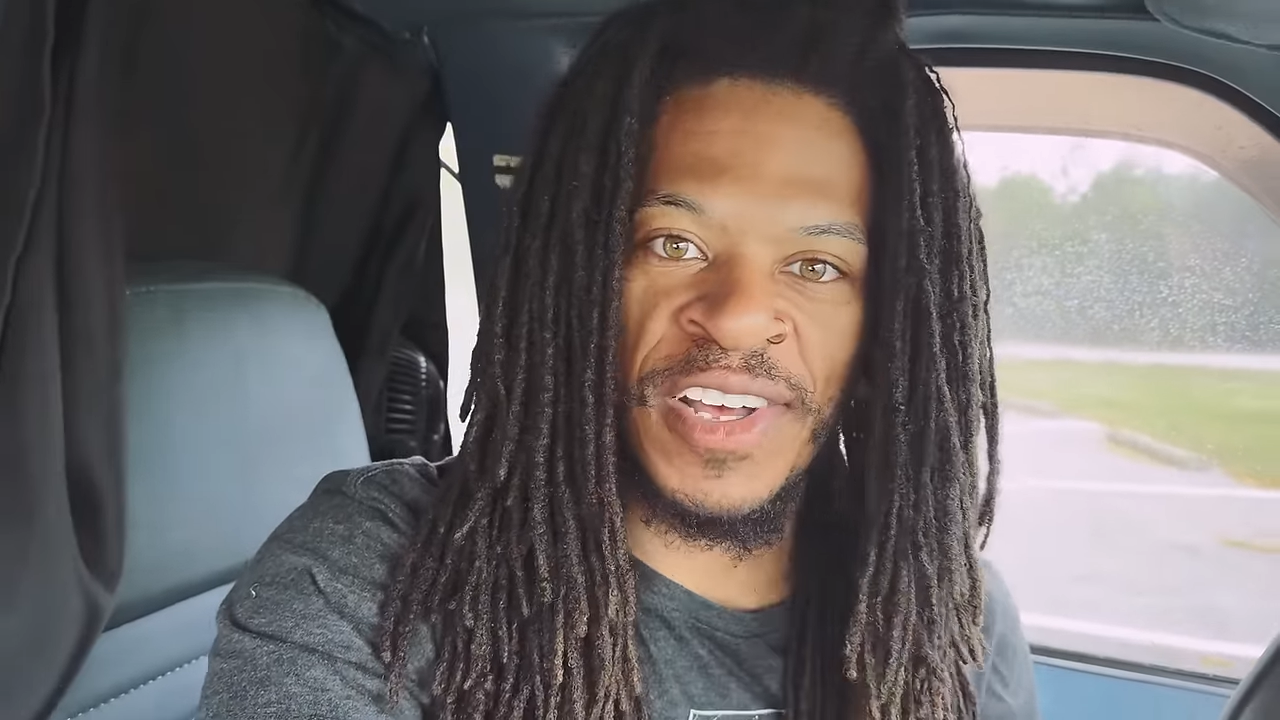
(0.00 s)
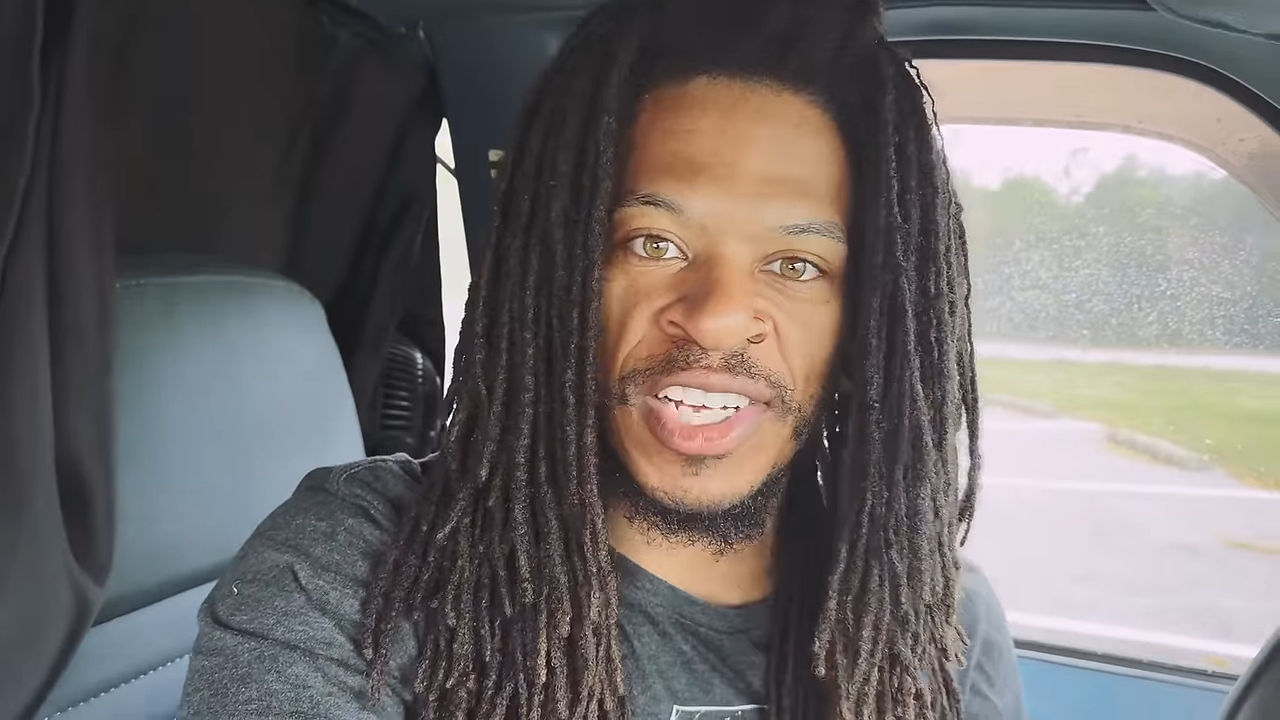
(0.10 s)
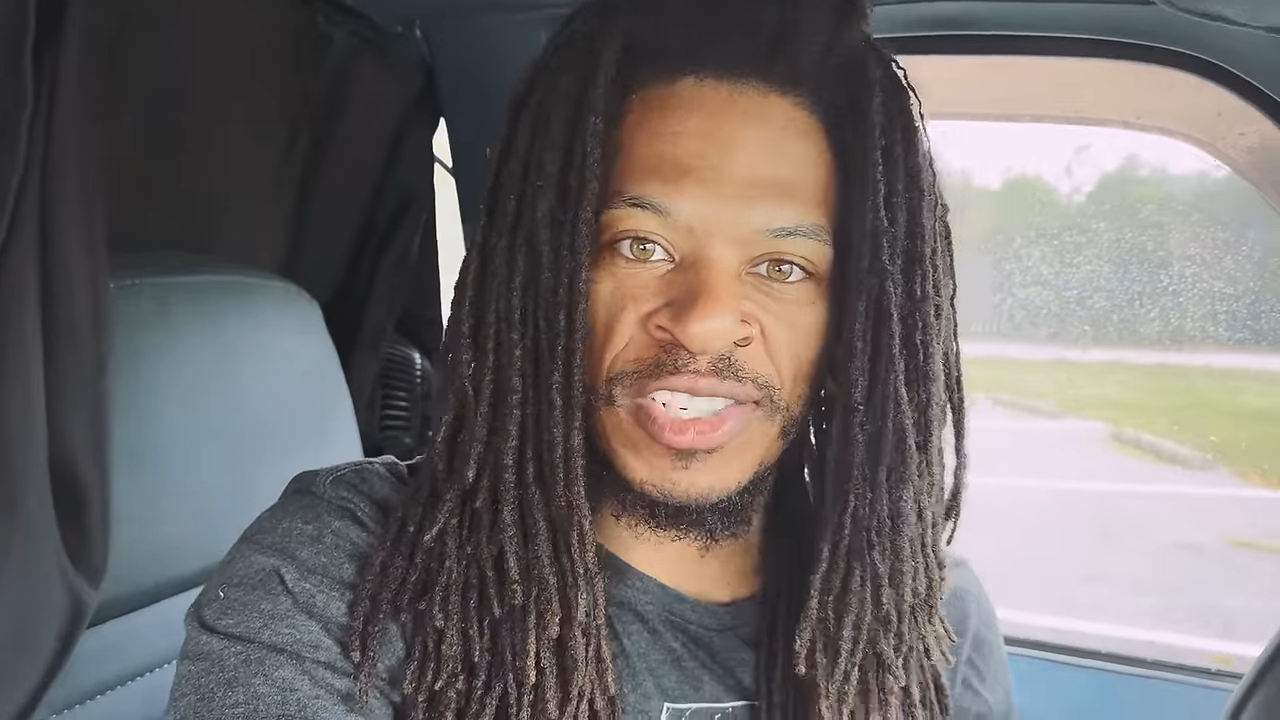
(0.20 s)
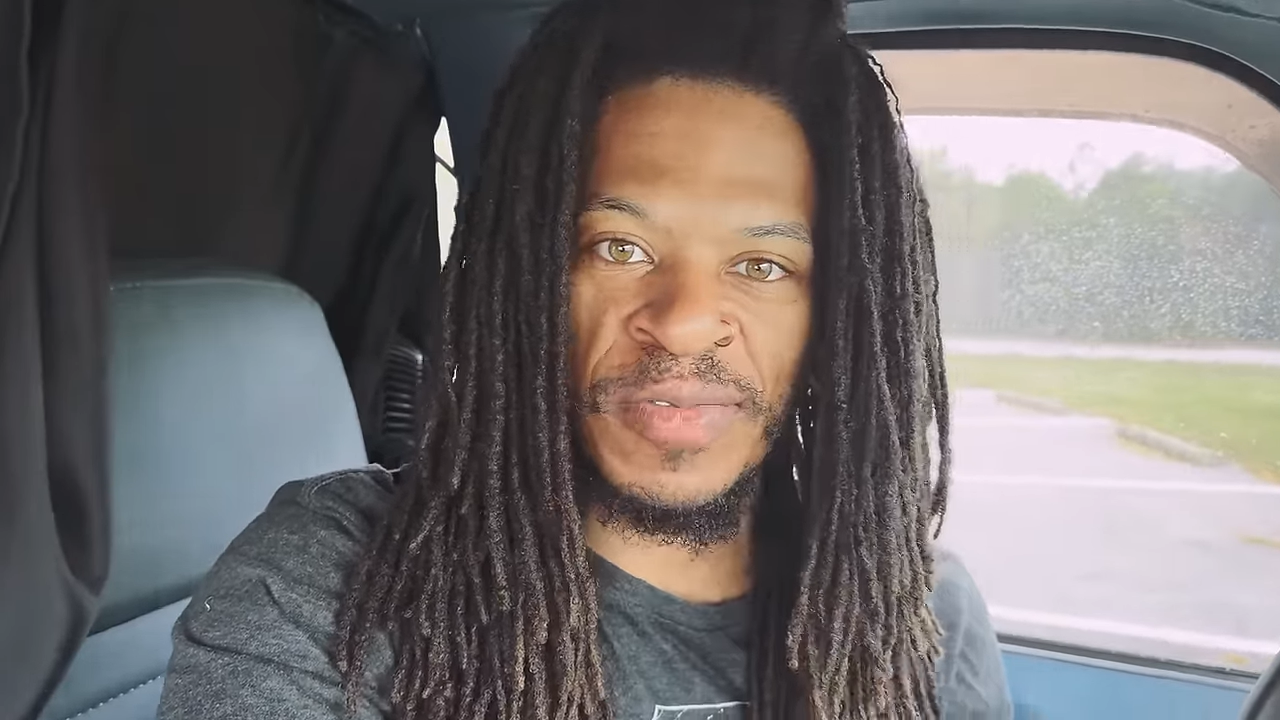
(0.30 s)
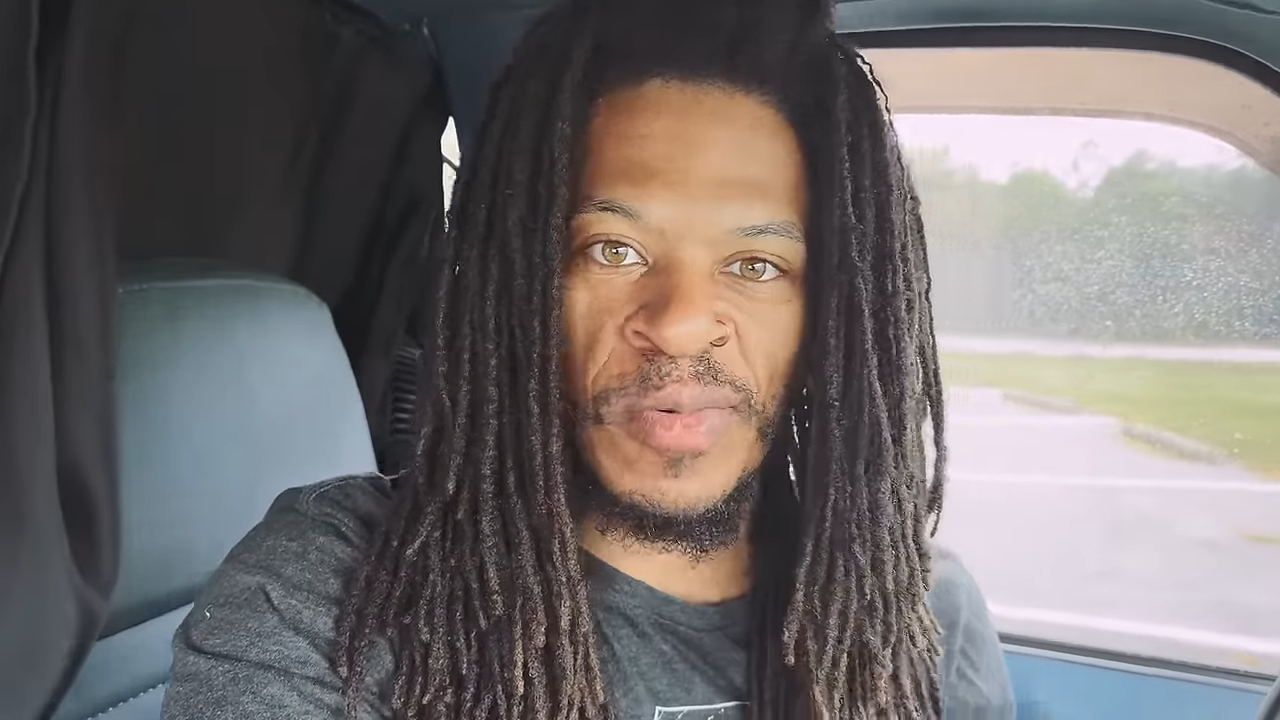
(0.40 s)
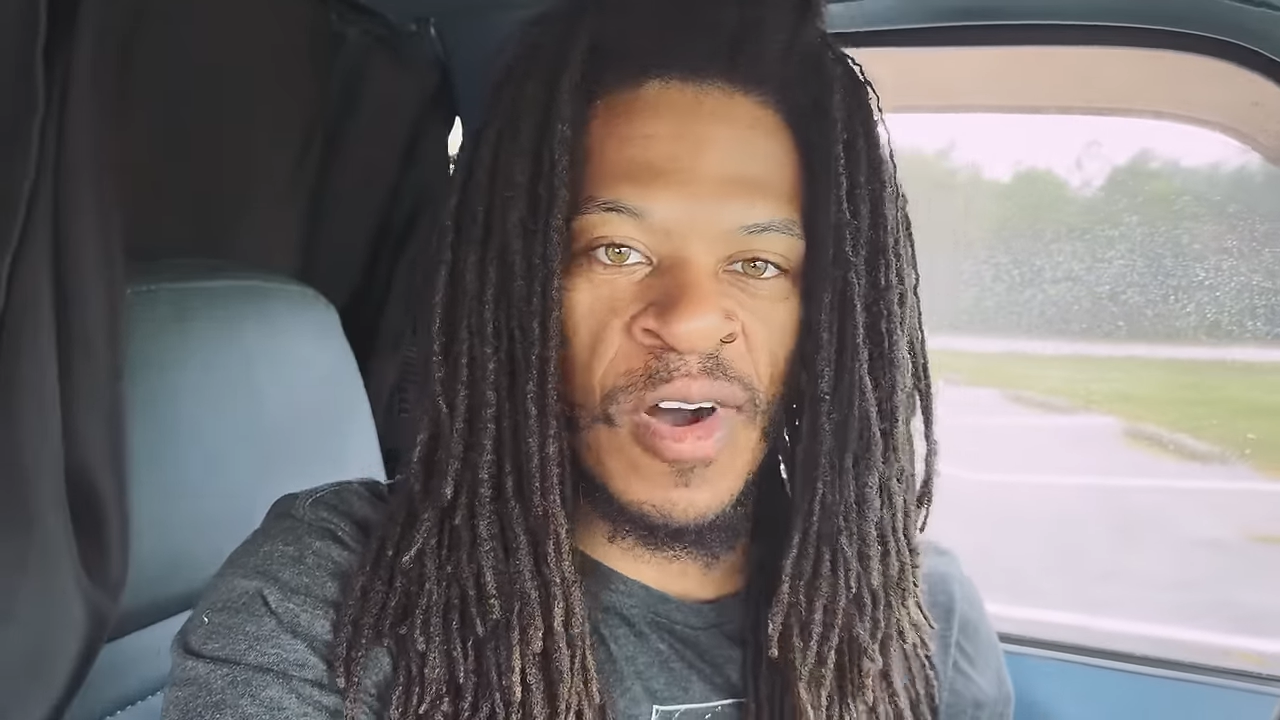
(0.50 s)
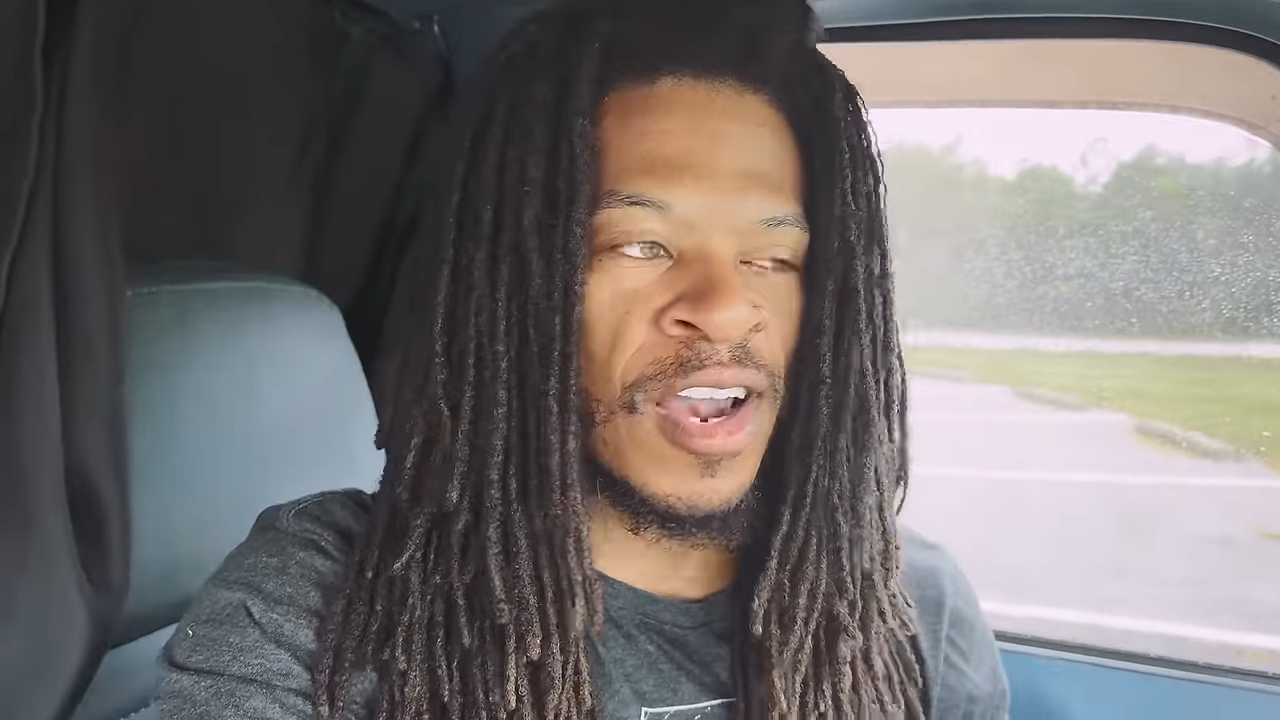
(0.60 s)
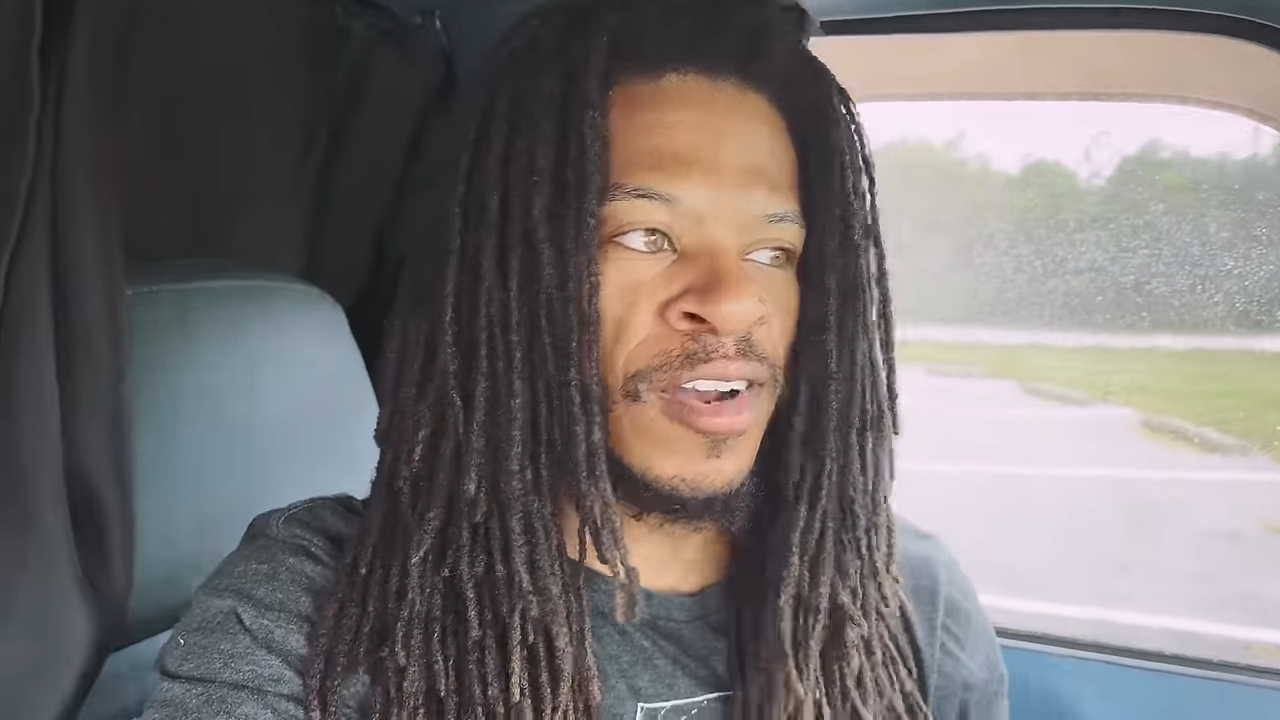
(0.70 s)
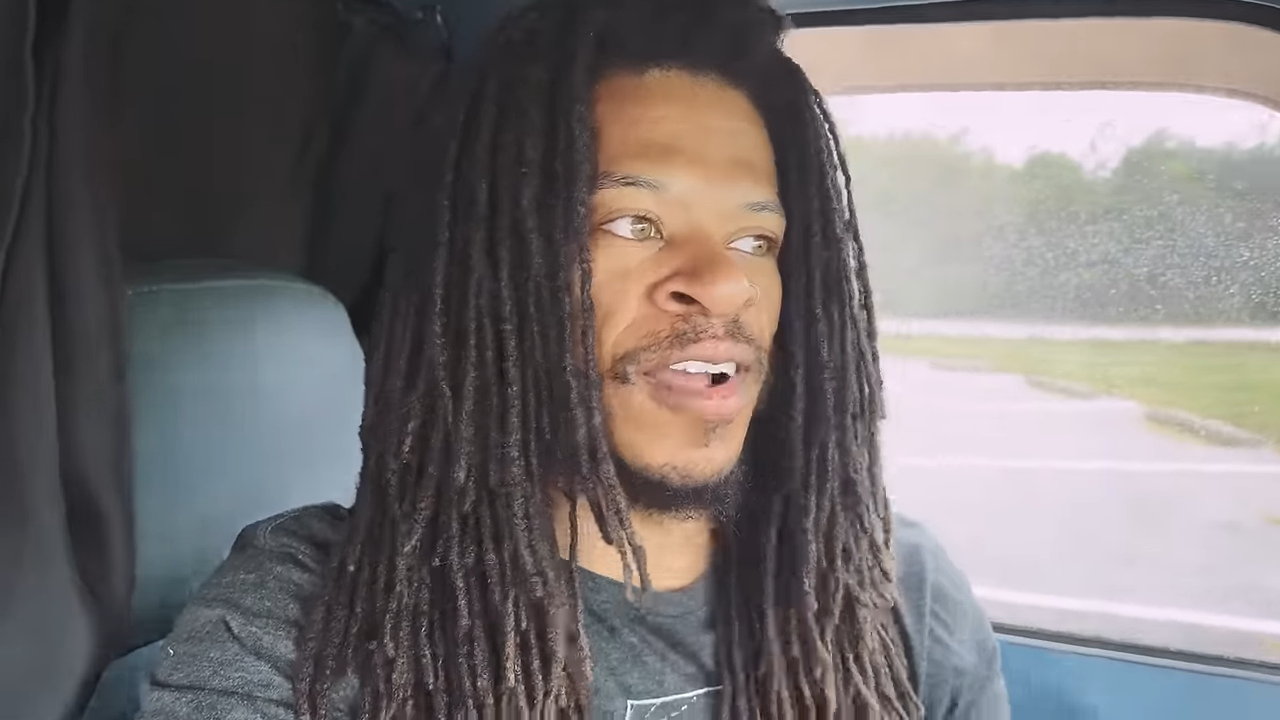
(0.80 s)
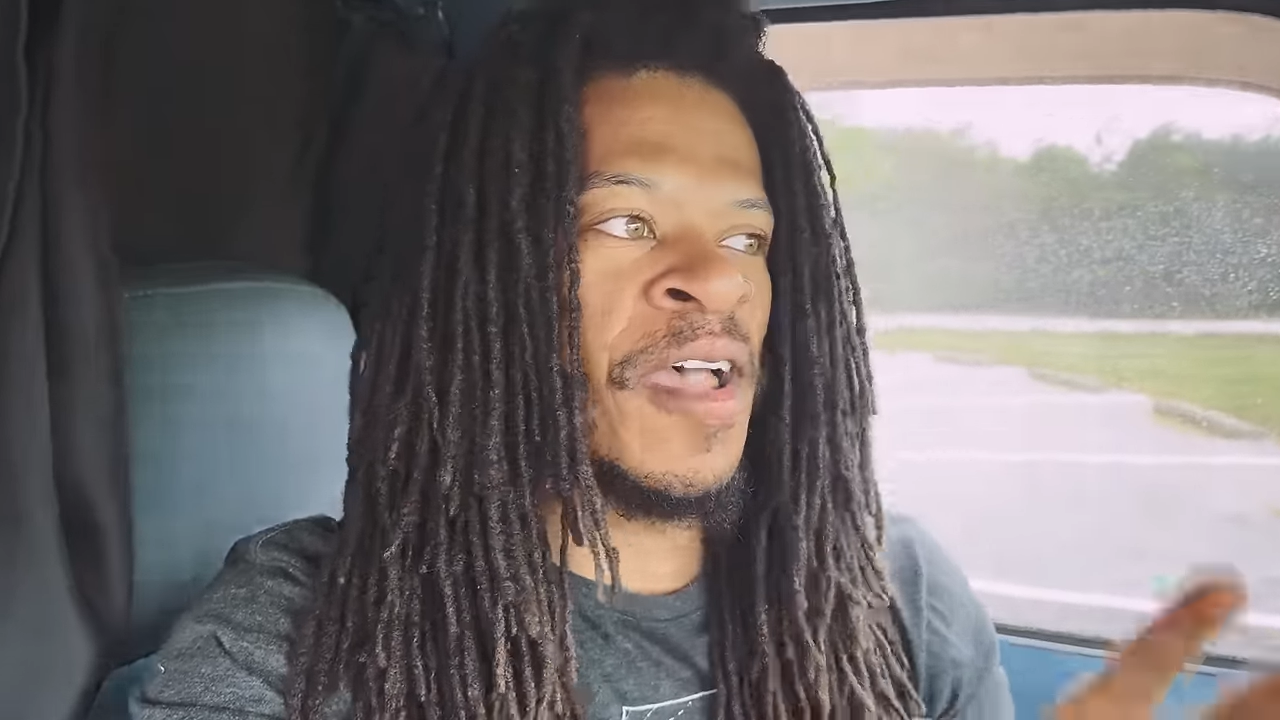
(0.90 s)
gush of
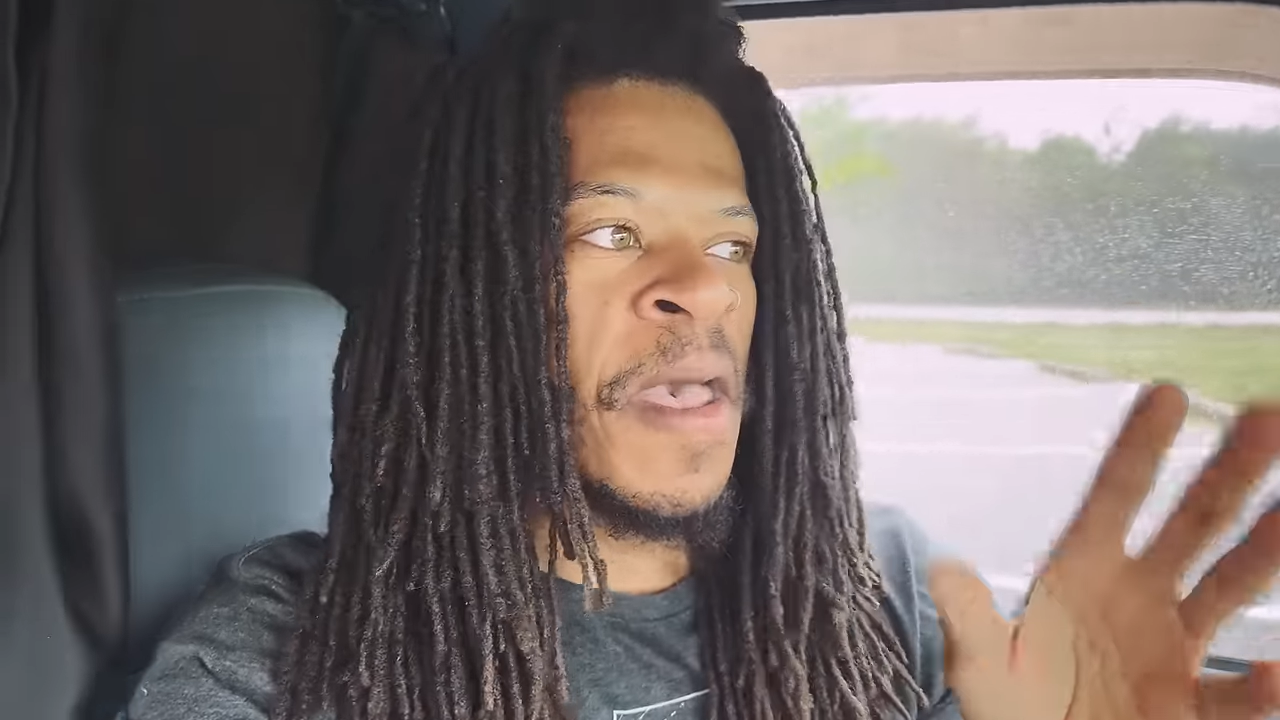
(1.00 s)
water,